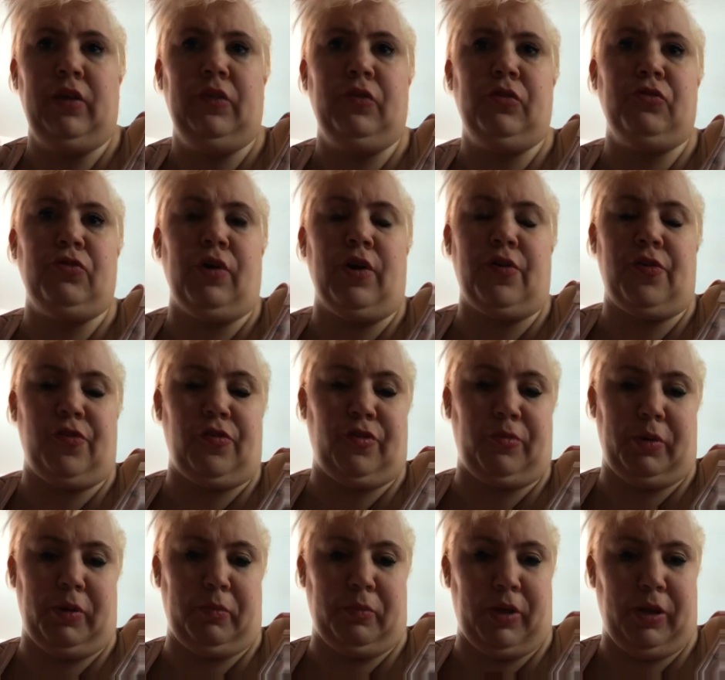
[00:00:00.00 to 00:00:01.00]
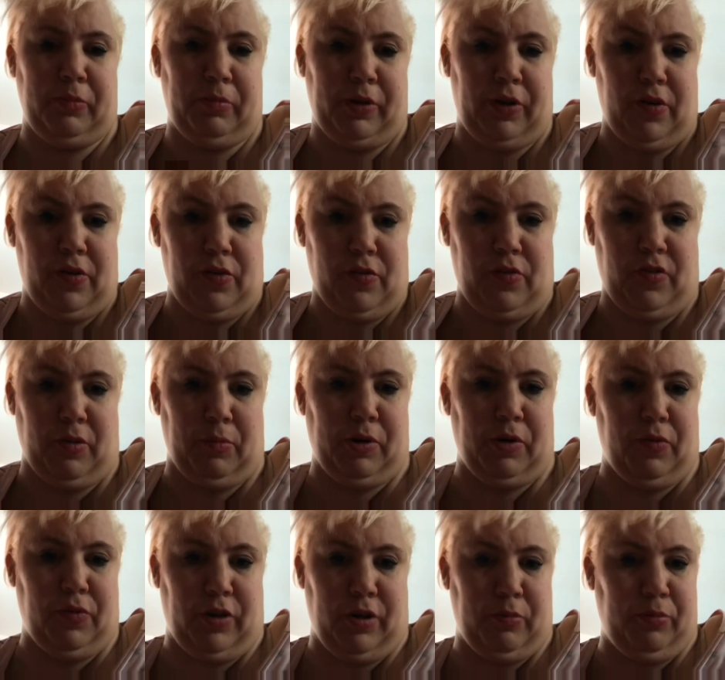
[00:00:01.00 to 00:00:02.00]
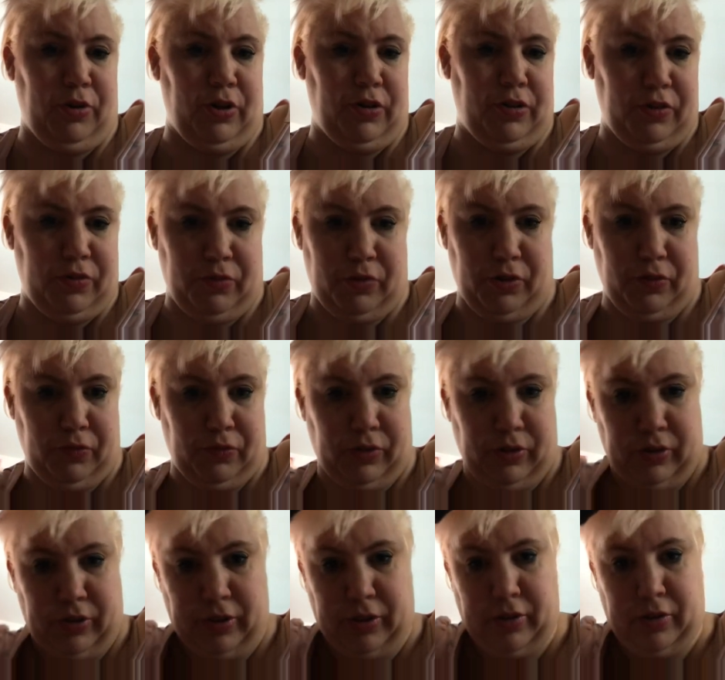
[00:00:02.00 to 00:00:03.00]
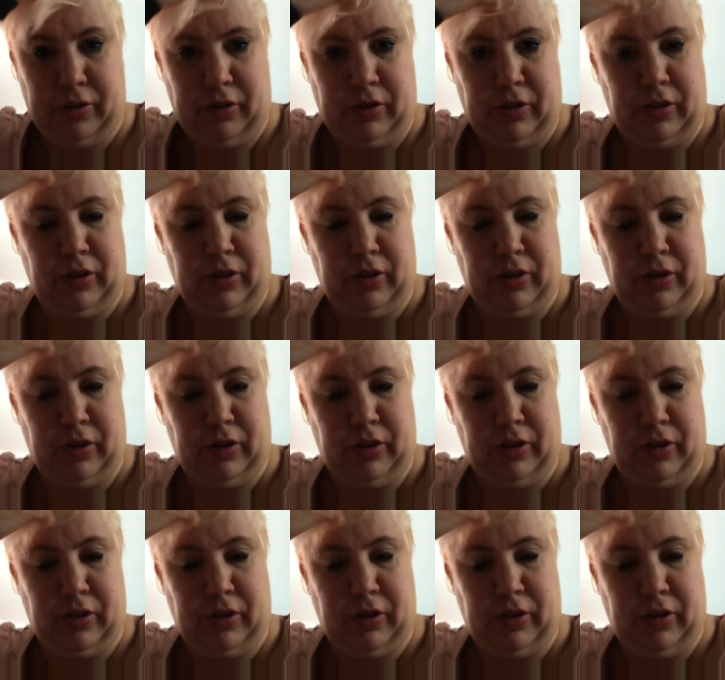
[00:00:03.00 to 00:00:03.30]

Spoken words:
Their dresses are being made by somebody who was on Project One,